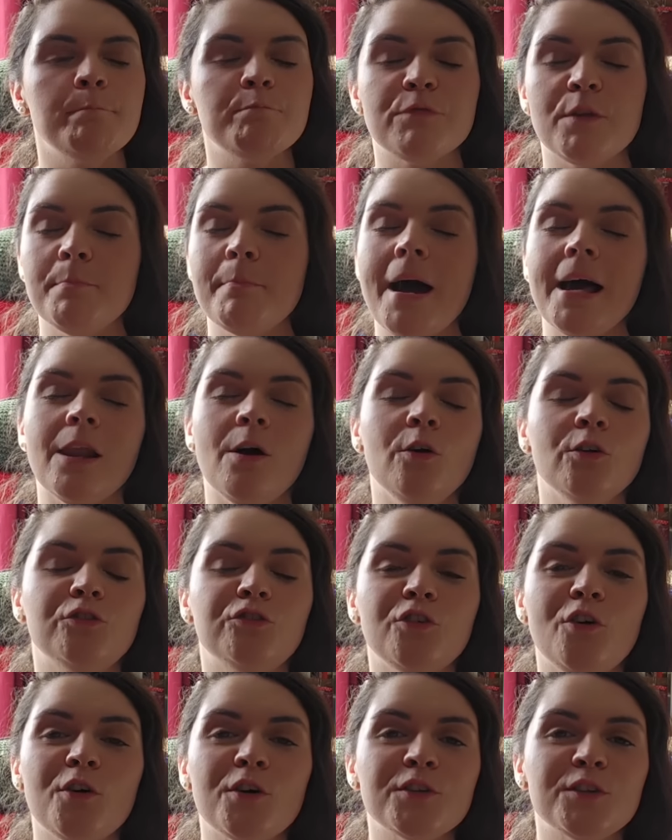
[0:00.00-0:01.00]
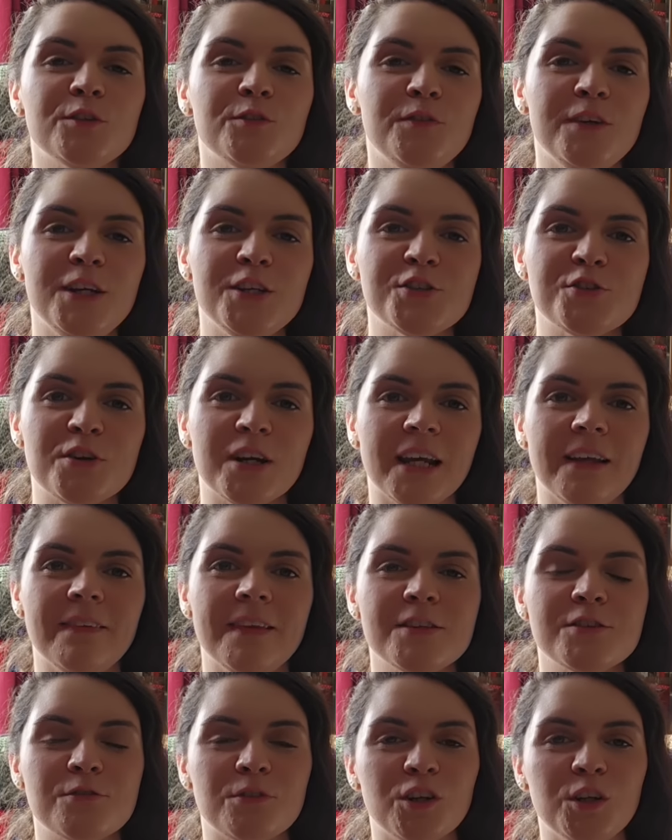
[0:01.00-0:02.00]
the Mallor ducks are featuring in
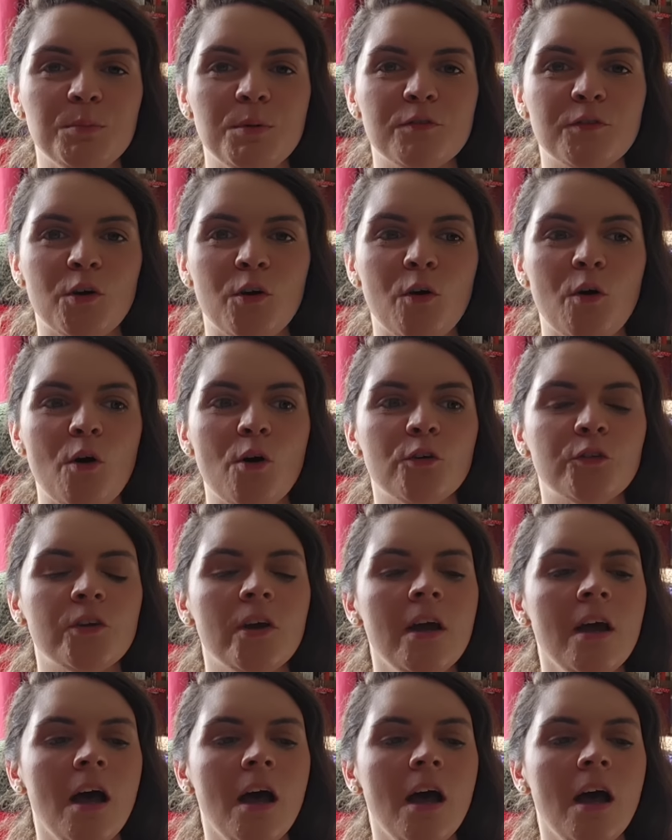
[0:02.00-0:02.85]
this room, of course.